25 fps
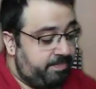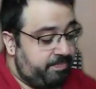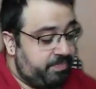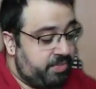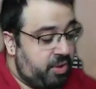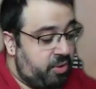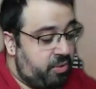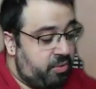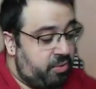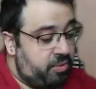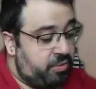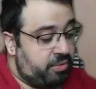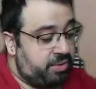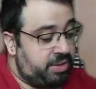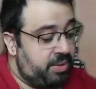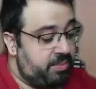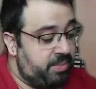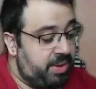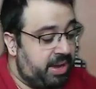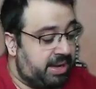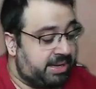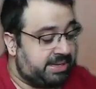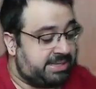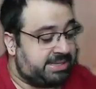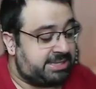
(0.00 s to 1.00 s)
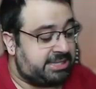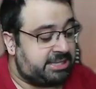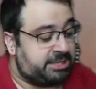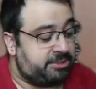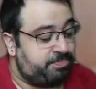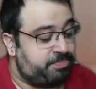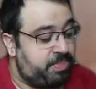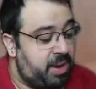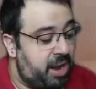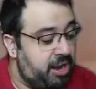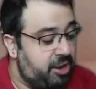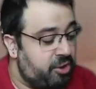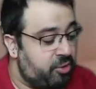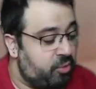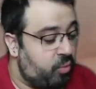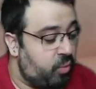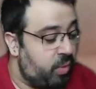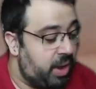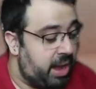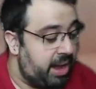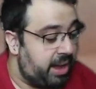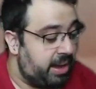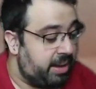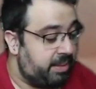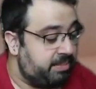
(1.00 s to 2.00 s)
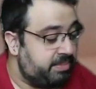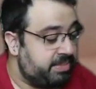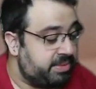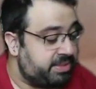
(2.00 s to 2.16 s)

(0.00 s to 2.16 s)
Oh, then we got Spiderweb.